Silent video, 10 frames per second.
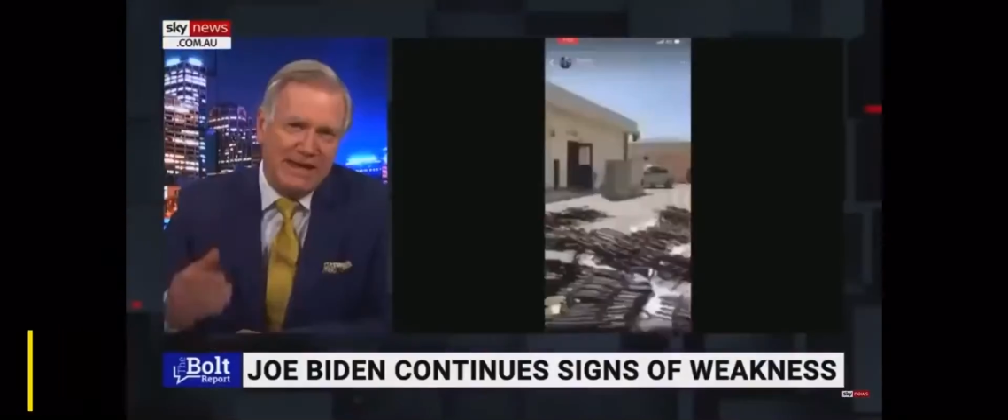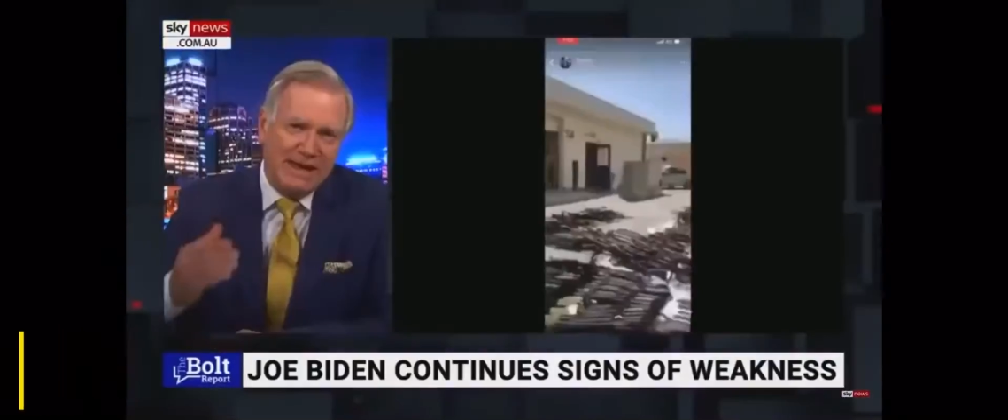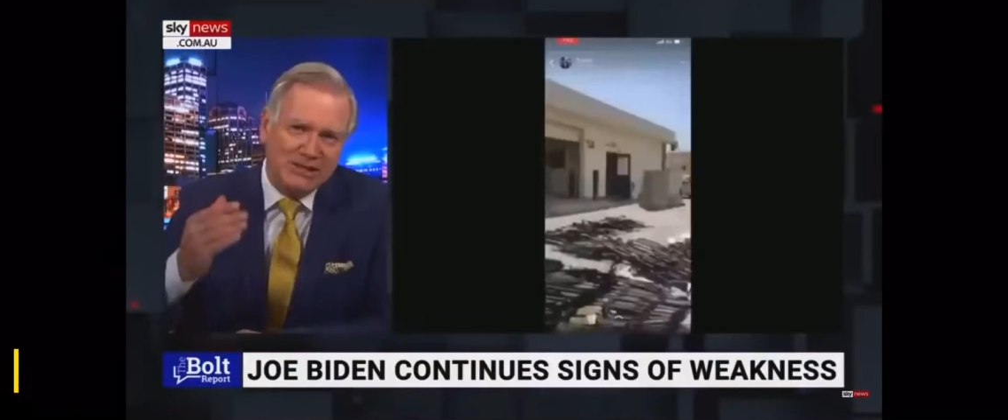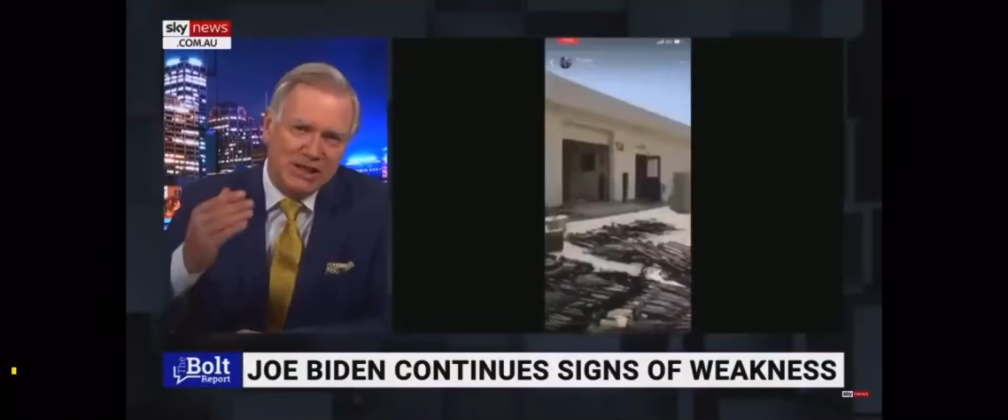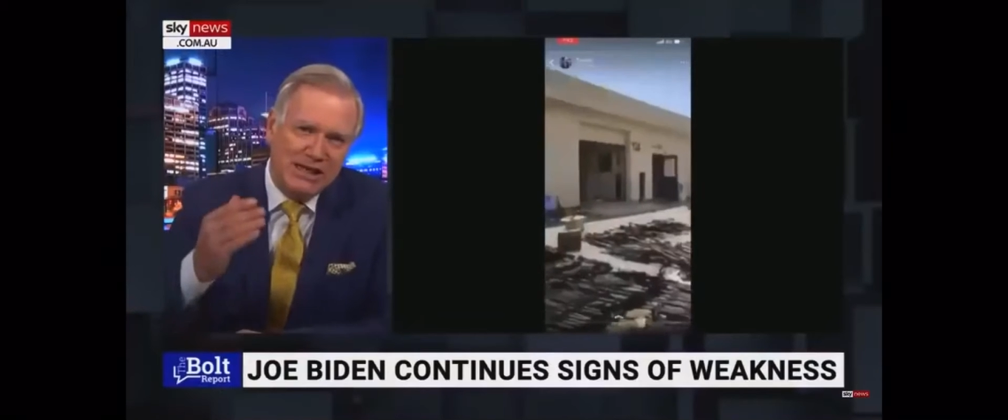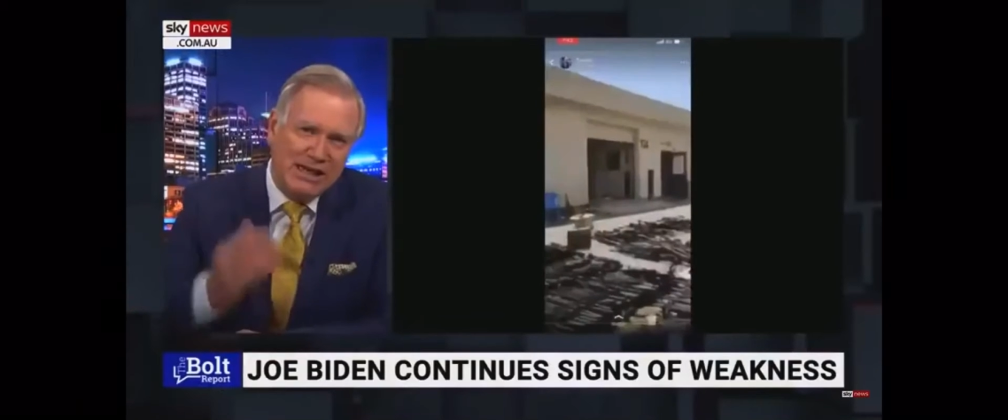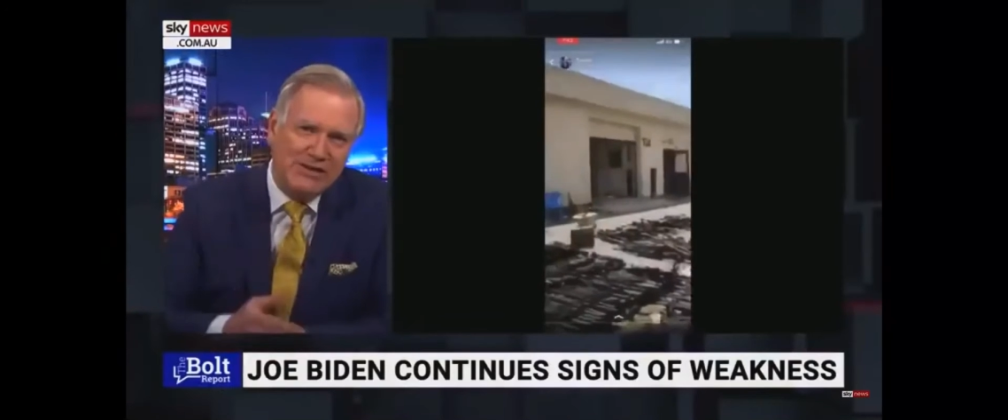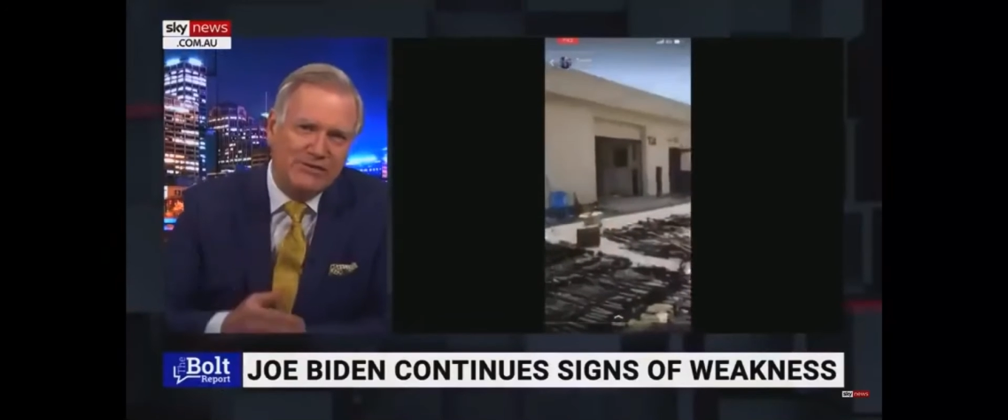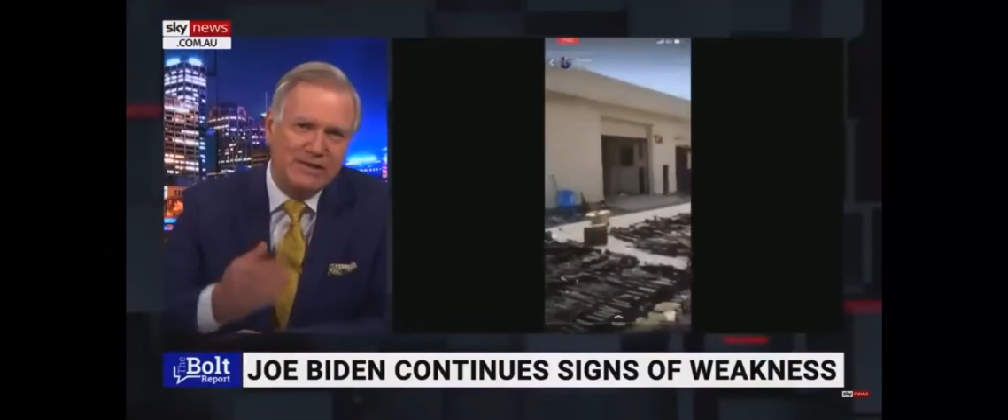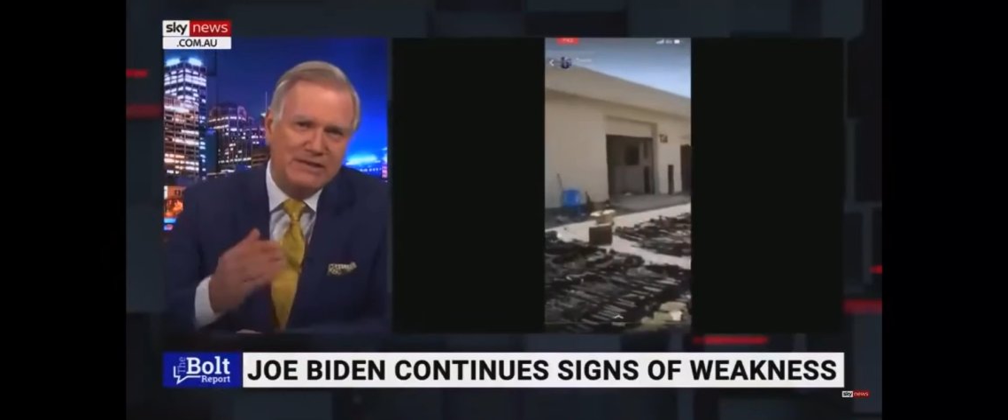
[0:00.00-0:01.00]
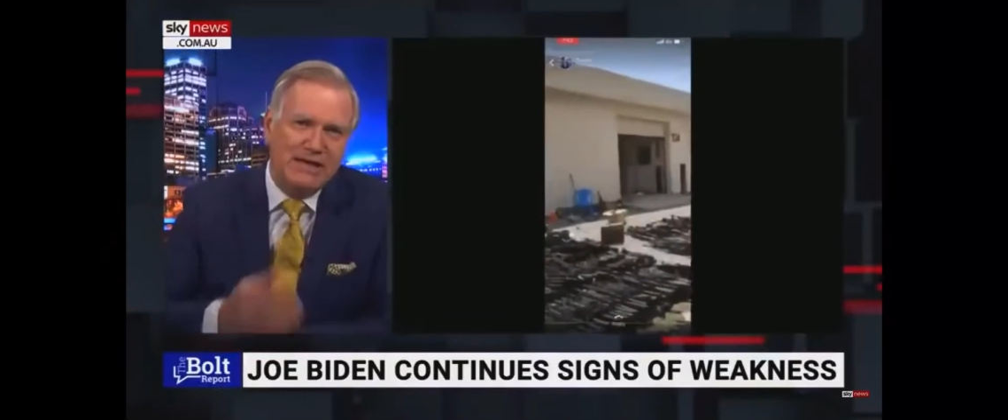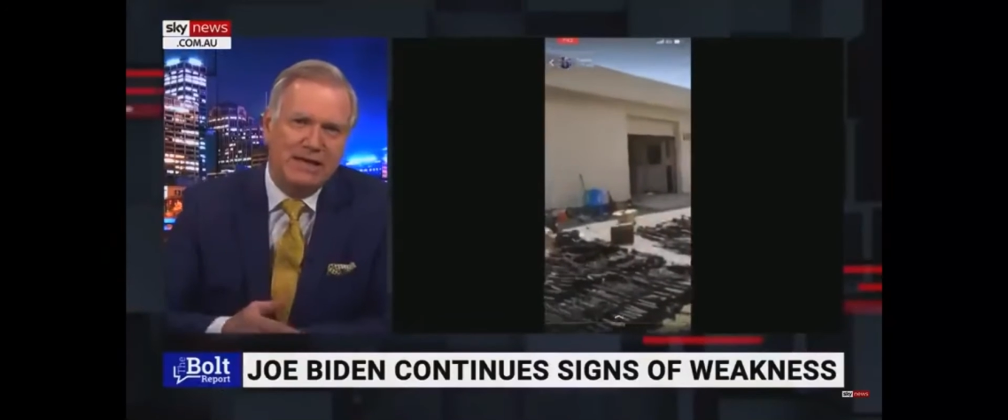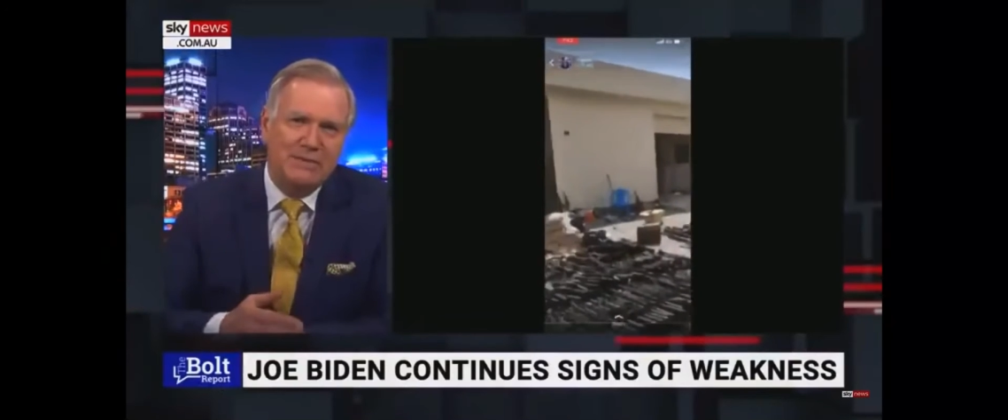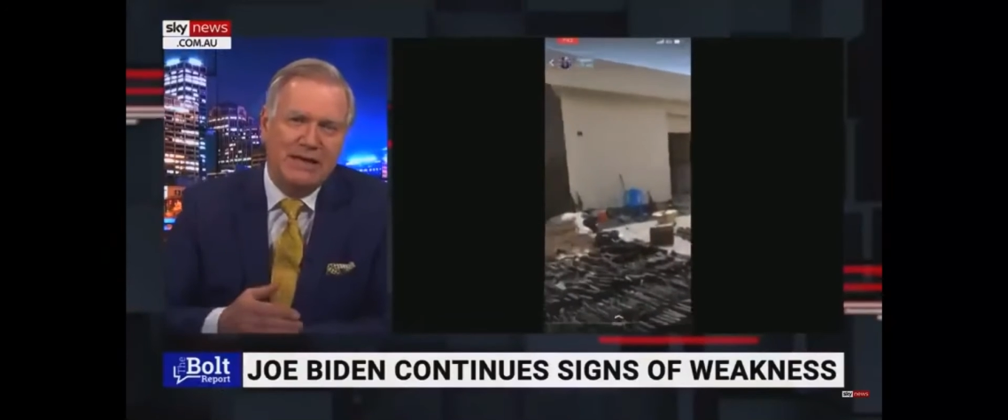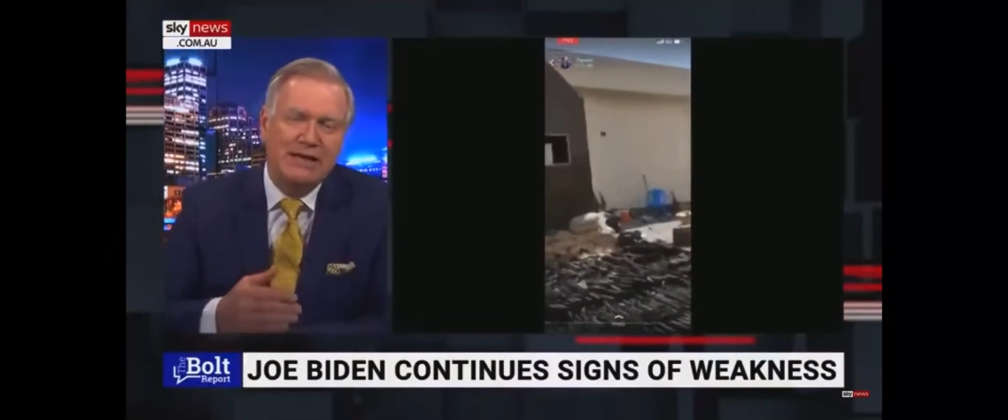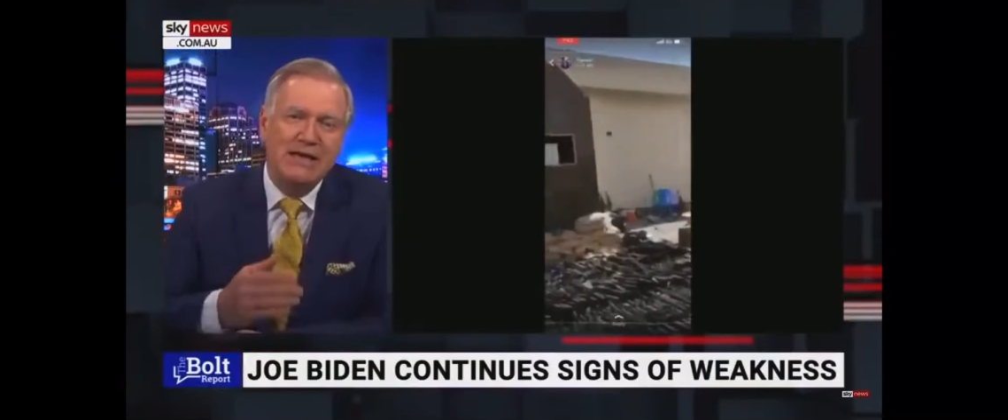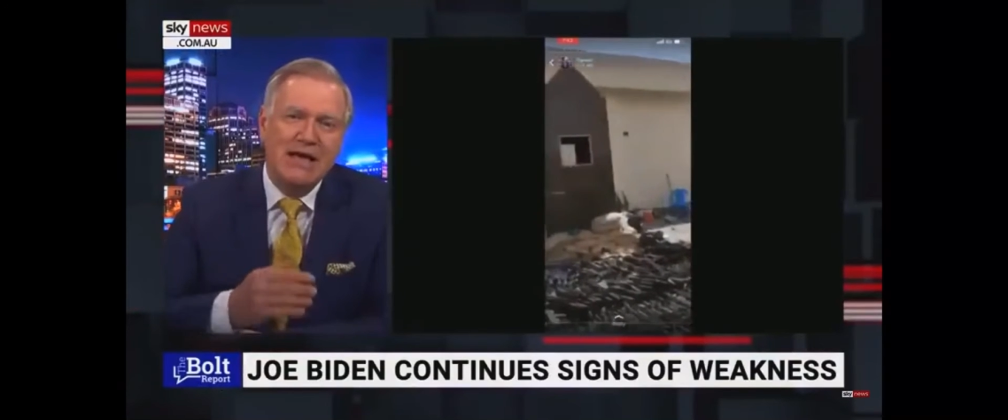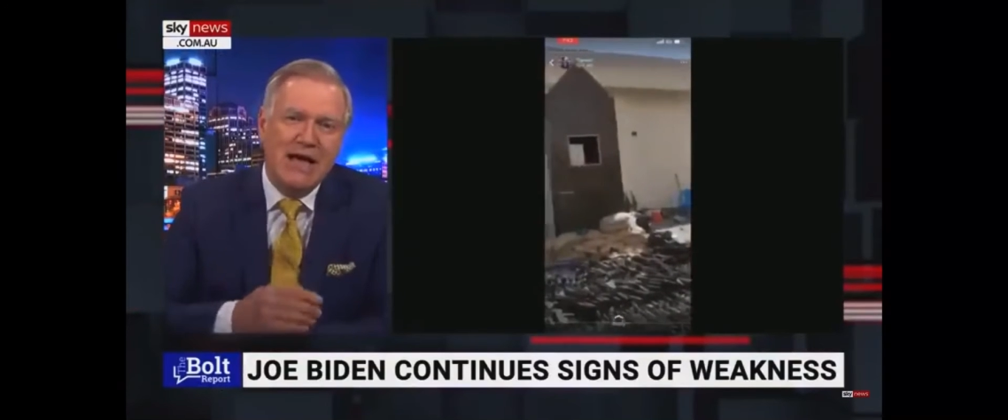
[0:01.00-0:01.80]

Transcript: it actually left the Taliban